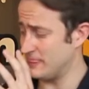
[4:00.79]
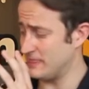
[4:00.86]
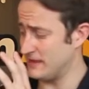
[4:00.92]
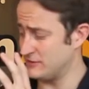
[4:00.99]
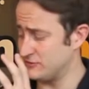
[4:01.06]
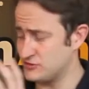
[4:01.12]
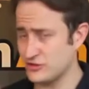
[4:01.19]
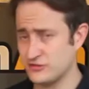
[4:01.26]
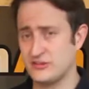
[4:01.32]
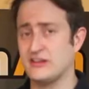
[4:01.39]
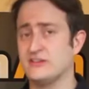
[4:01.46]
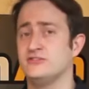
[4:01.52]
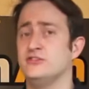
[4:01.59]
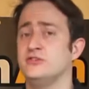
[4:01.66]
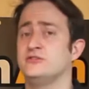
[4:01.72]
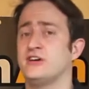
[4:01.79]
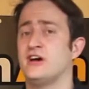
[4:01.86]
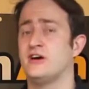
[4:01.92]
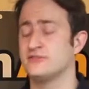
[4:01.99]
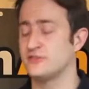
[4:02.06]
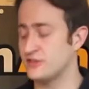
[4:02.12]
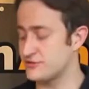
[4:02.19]
He's just had his new set
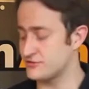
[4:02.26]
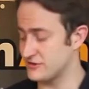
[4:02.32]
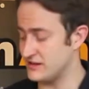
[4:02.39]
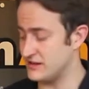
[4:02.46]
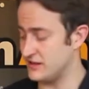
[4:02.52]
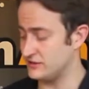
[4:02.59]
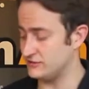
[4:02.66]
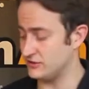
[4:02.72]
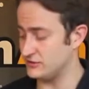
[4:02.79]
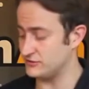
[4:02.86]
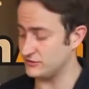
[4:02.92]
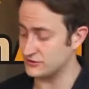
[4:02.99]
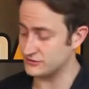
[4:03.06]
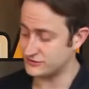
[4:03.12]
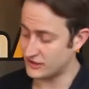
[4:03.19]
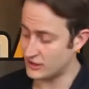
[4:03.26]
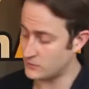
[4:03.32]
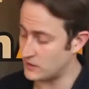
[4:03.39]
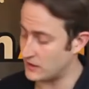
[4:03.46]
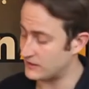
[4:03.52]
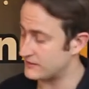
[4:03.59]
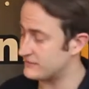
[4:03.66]
after three years use. You can see how
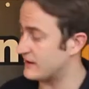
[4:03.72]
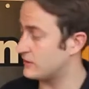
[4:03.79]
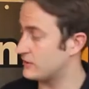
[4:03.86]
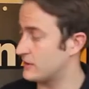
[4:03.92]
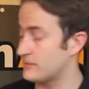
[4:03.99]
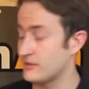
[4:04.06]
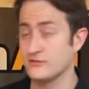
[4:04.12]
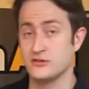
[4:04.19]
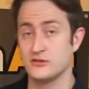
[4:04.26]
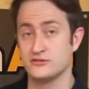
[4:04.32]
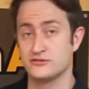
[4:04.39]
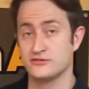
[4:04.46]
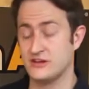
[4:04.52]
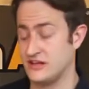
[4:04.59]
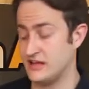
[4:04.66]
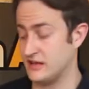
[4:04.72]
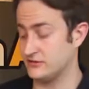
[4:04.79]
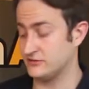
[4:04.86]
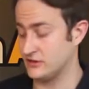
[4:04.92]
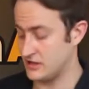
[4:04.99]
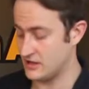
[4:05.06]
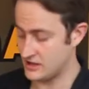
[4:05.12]
well they've held up over those three
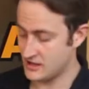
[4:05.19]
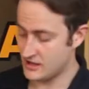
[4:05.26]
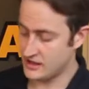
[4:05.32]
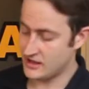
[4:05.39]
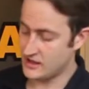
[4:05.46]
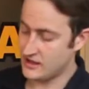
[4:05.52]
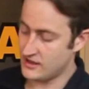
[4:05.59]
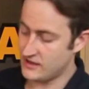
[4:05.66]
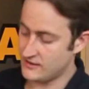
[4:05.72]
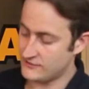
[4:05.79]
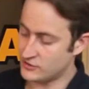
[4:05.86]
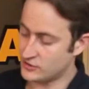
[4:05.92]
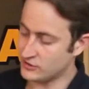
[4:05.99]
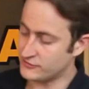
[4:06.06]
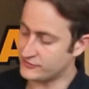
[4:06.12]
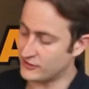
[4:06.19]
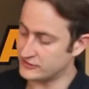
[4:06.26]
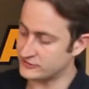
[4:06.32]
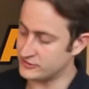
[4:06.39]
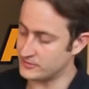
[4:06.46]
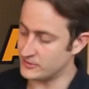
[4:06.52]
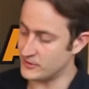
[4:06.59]
years. If you look on the
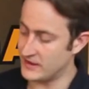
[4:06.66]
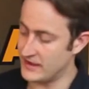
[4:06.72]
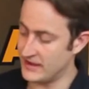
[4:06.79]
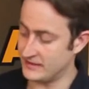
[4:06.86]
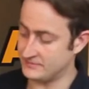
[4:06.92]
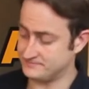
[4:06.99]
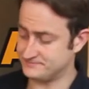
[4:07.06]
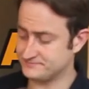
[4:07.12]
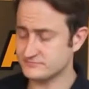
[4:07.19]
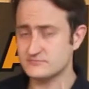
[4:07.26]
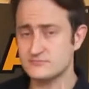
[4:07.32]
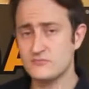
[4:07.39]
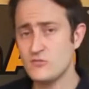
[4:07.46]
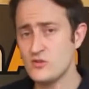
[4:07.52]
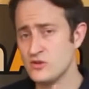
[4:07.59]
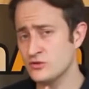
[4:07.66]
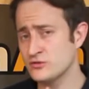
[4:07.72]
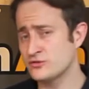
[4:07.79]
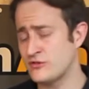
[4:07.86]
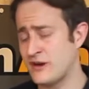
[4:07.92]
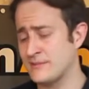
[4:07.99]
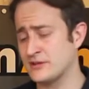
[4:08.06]
front of the boot here,
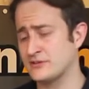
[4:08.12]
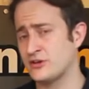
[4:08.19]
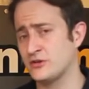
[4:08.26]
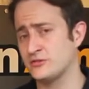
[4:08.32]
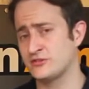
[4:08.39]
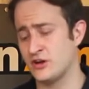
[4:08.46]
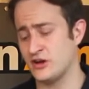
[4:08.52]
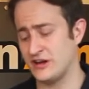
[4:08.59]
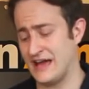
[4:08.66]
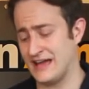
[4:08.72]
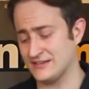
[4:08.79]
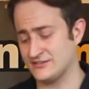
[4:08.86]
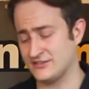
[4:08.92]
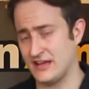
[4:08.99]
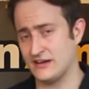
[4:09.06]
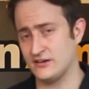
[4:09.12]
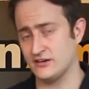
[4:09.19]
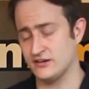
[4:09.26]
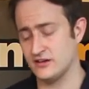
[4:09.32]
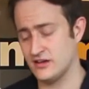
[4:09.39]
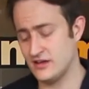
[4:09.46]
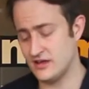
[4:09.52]
ceramic toe slider as standard.